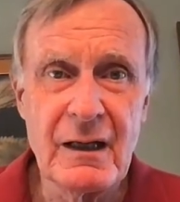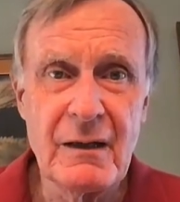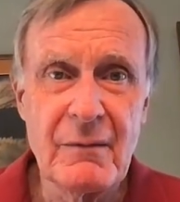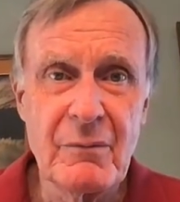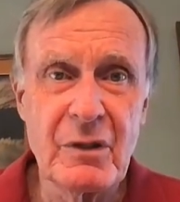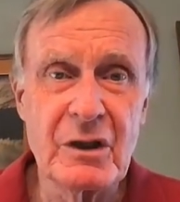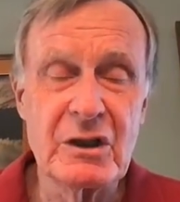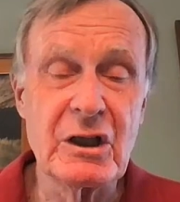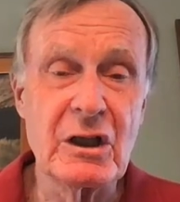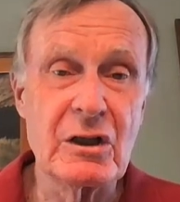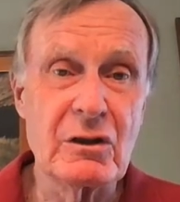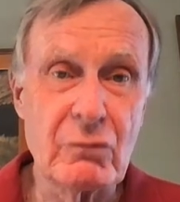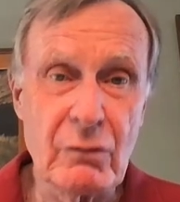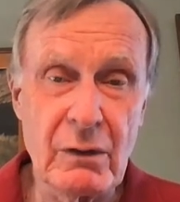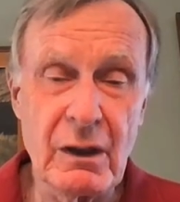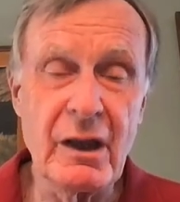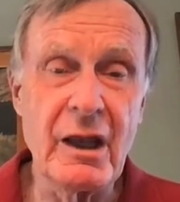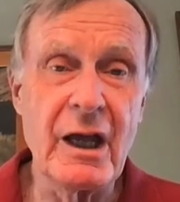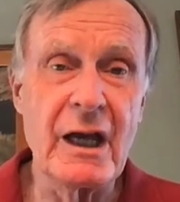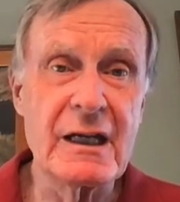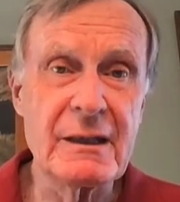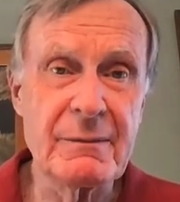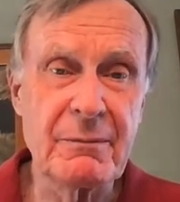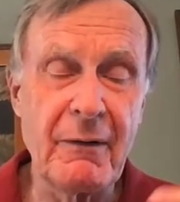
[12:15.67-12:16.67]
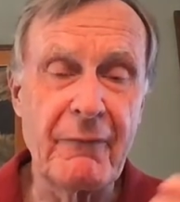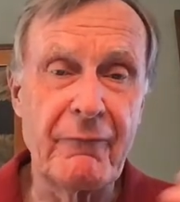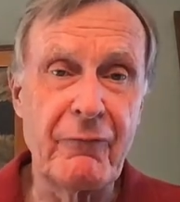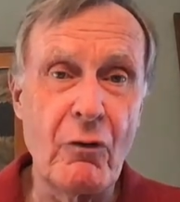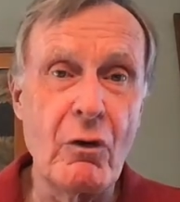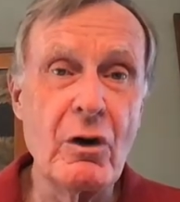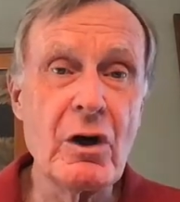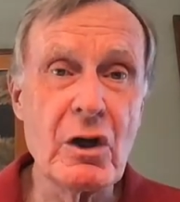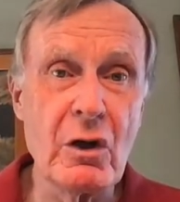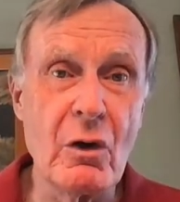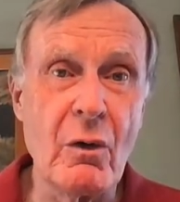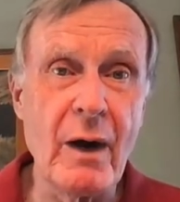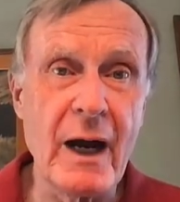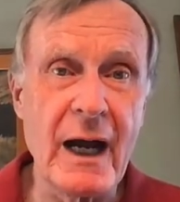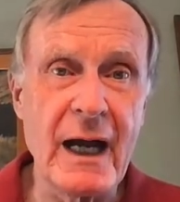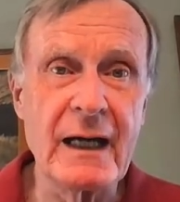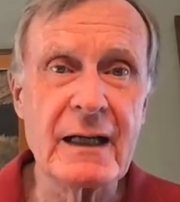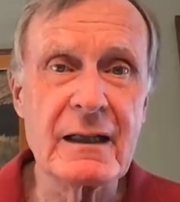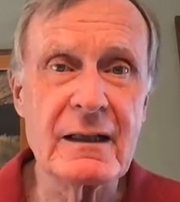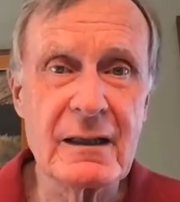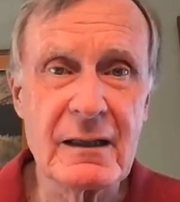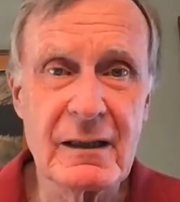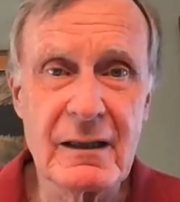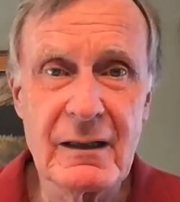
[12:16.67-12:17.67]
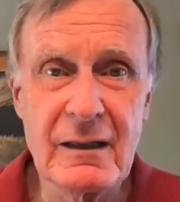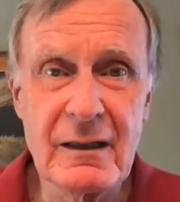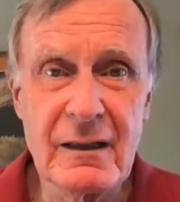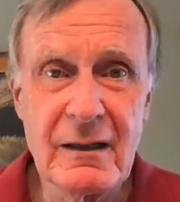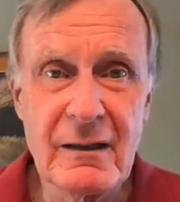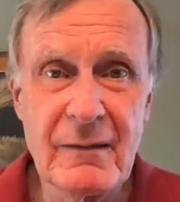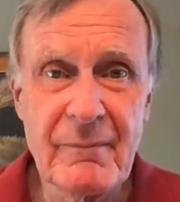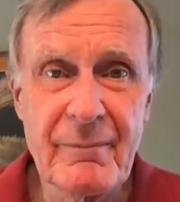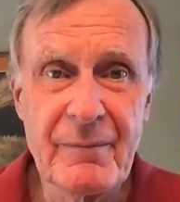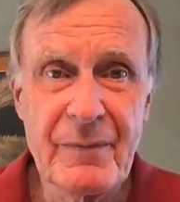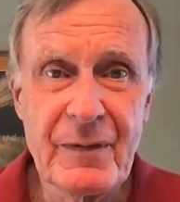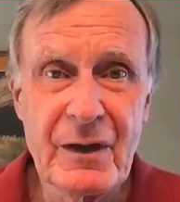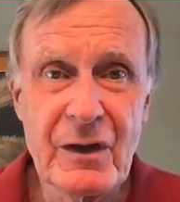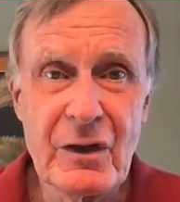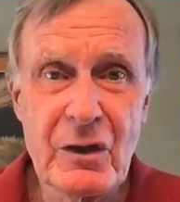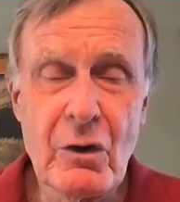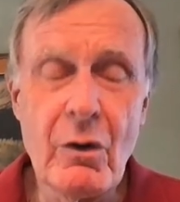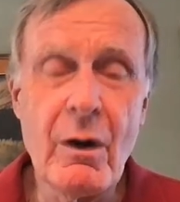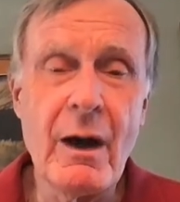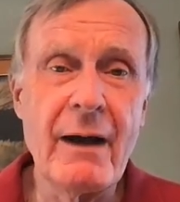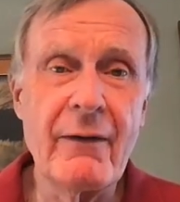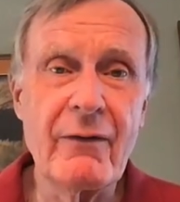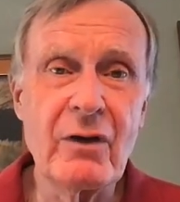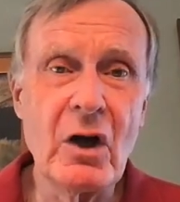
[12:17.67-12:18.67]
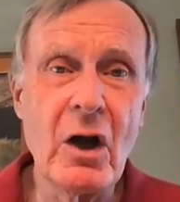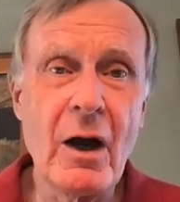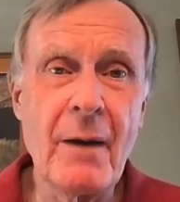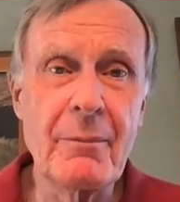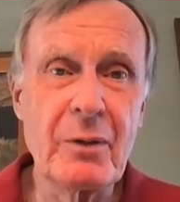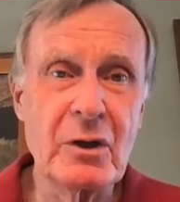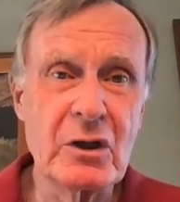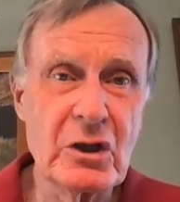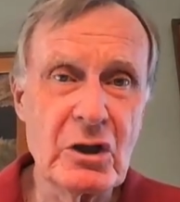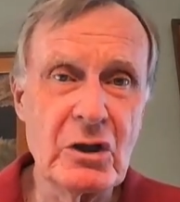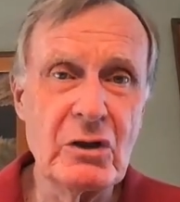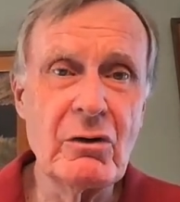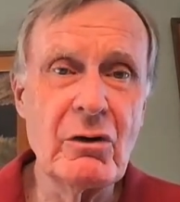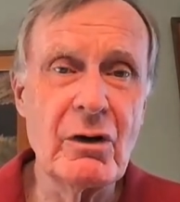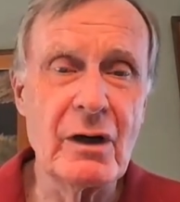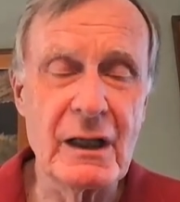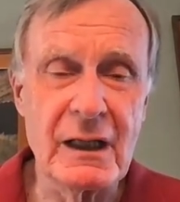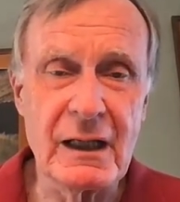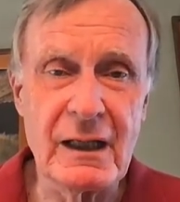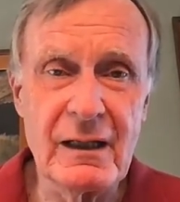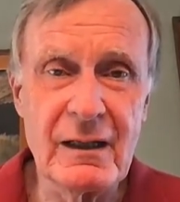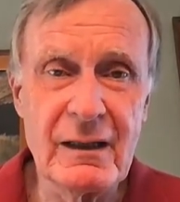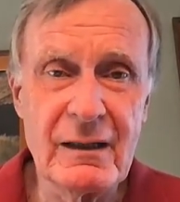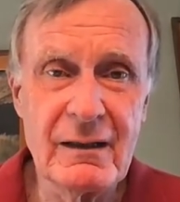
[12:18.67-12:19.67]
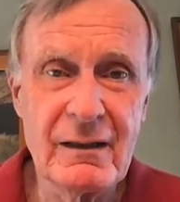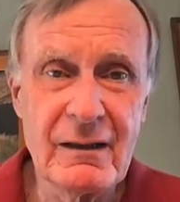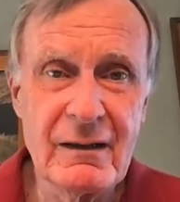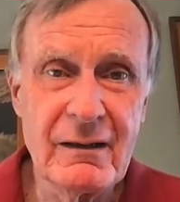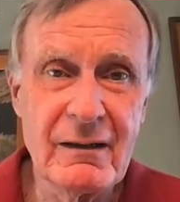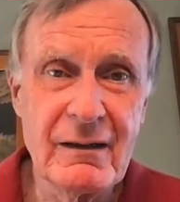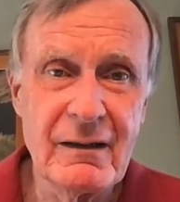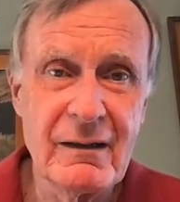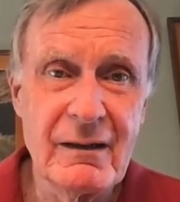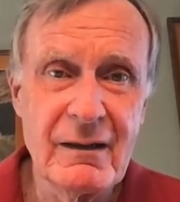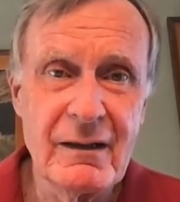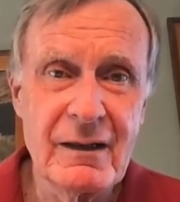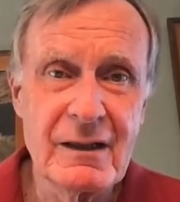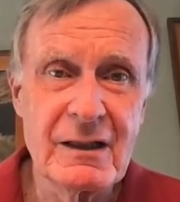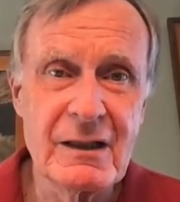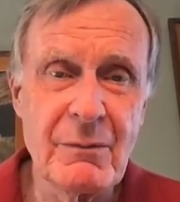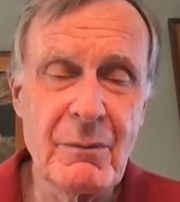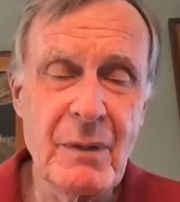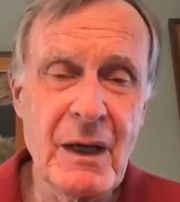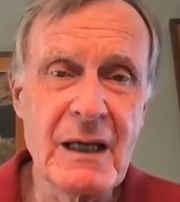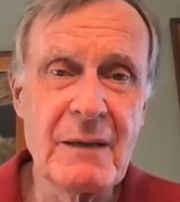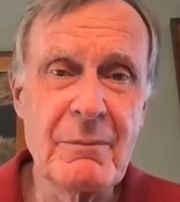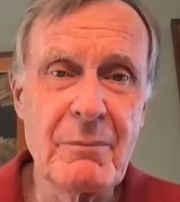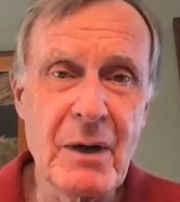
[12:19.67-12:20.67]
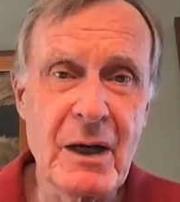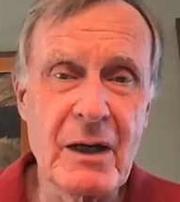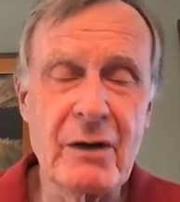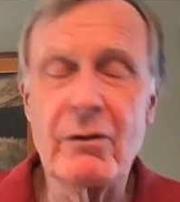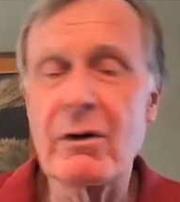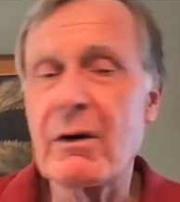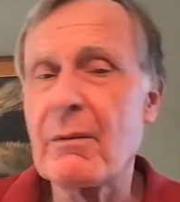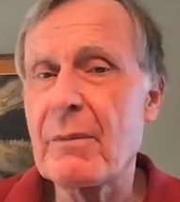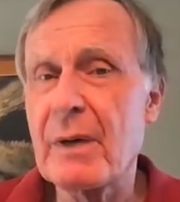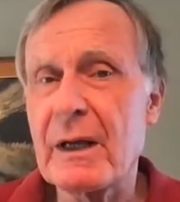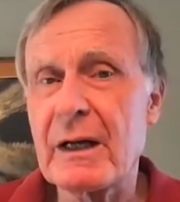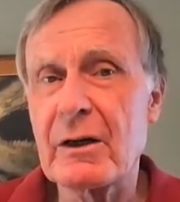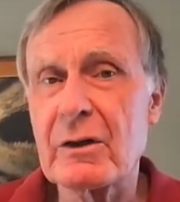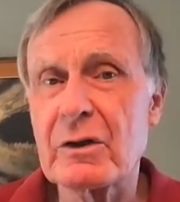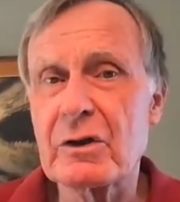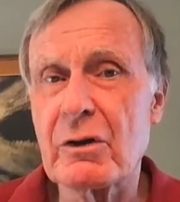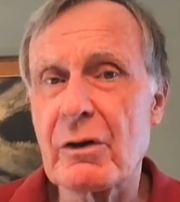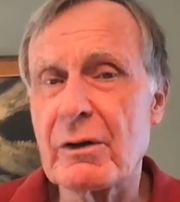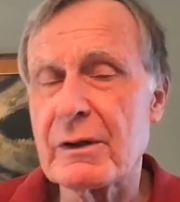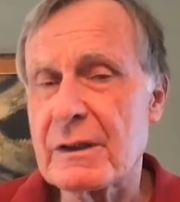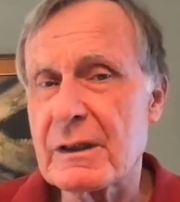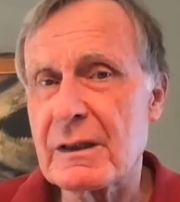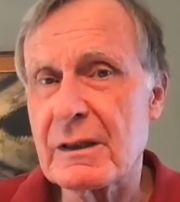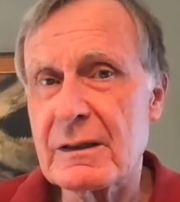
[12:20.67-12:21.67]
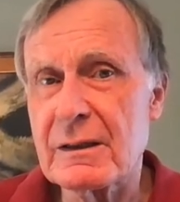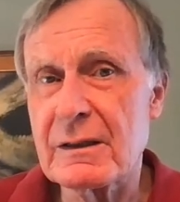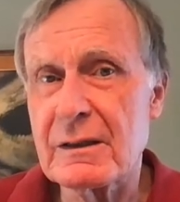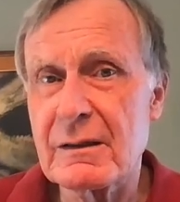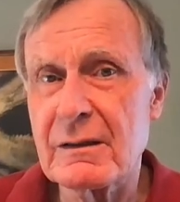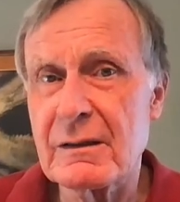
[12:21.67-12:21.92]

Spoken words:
But just realize before you act, you have an opportunity to make better and better choices.